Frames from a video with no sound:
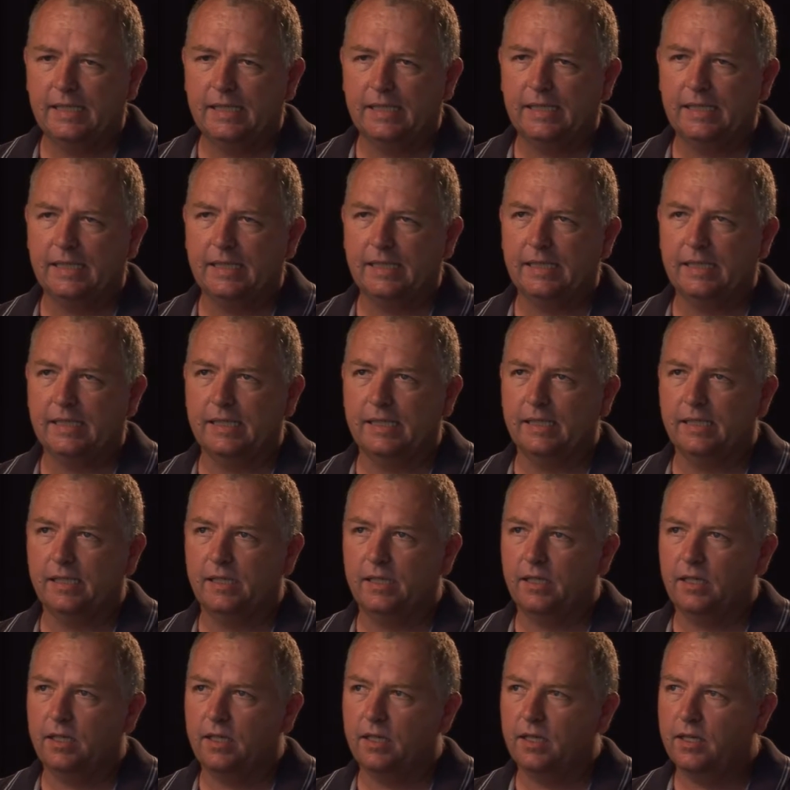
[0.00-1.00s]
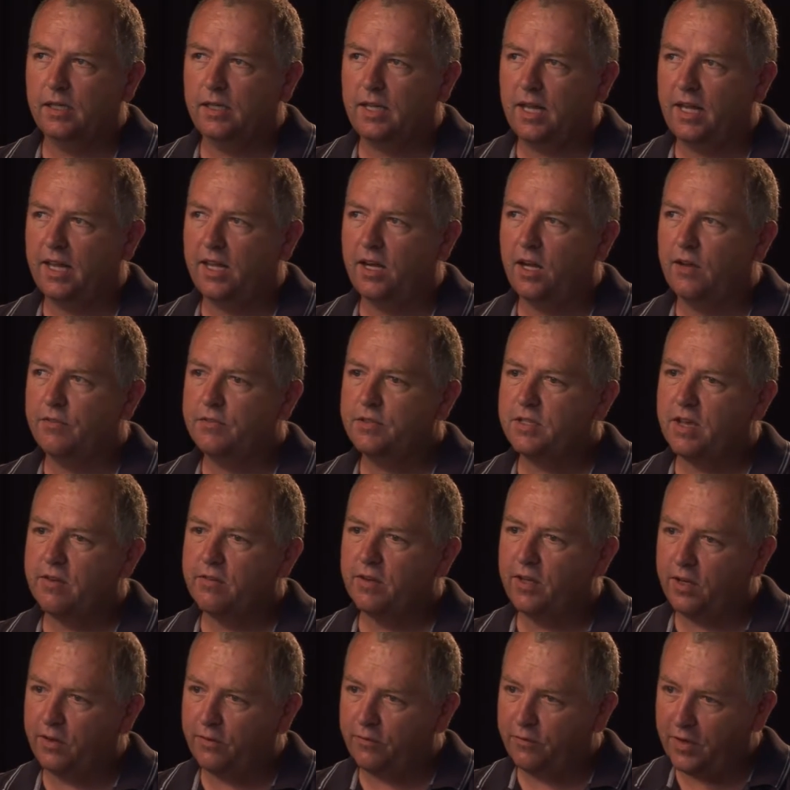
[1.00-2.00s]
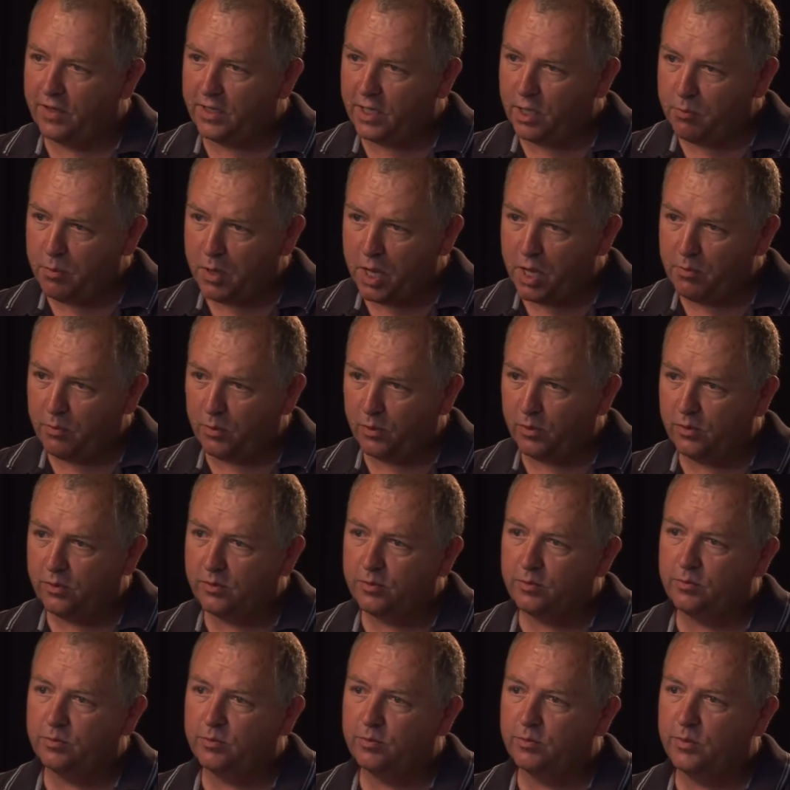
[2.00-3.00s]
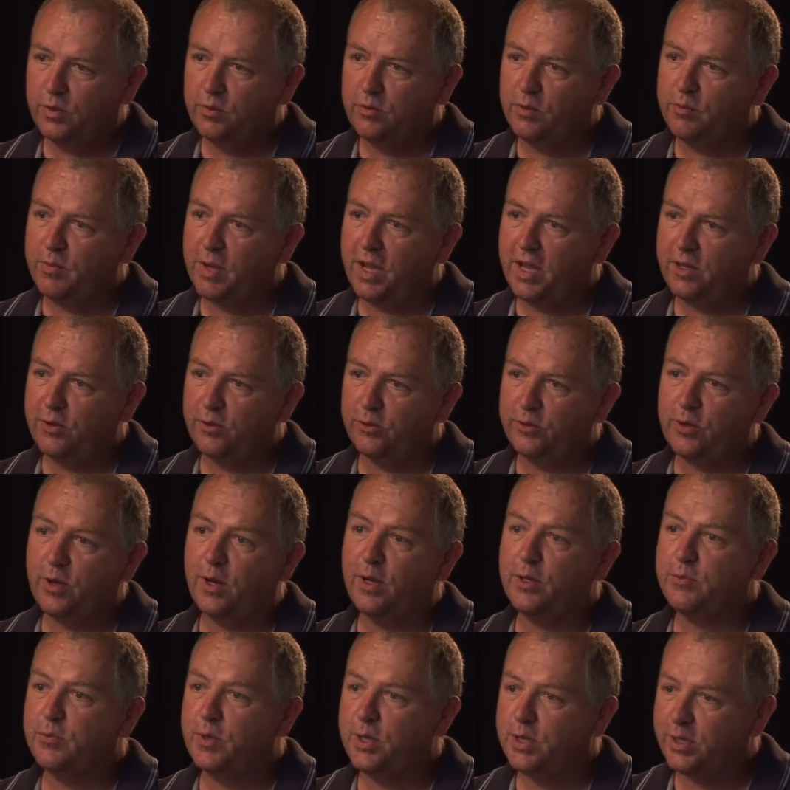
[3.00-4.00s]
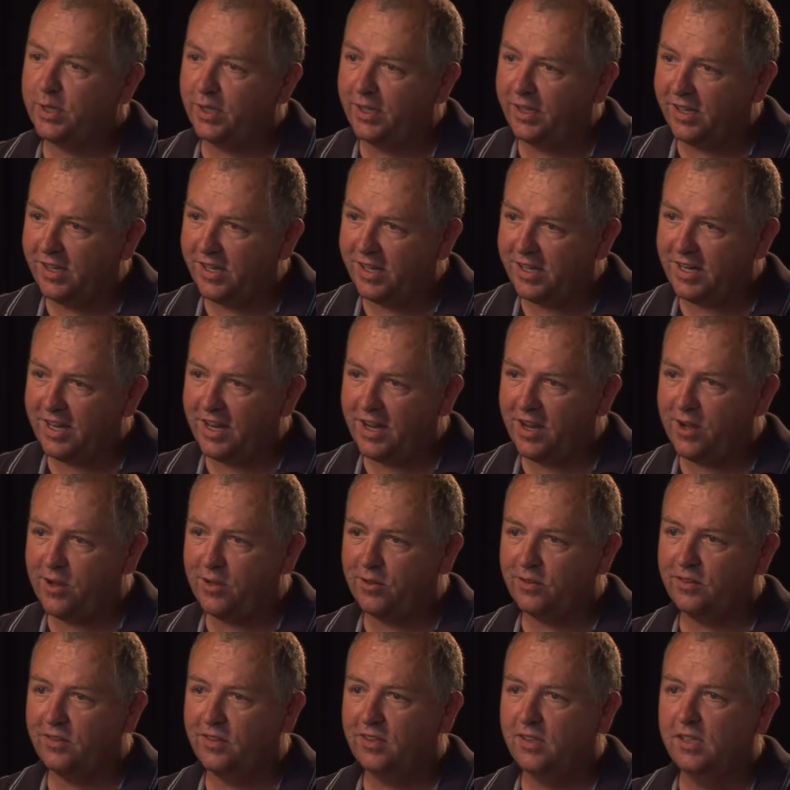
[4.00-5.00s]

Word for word: And they laid off 750 people, moved the manual transmission line out.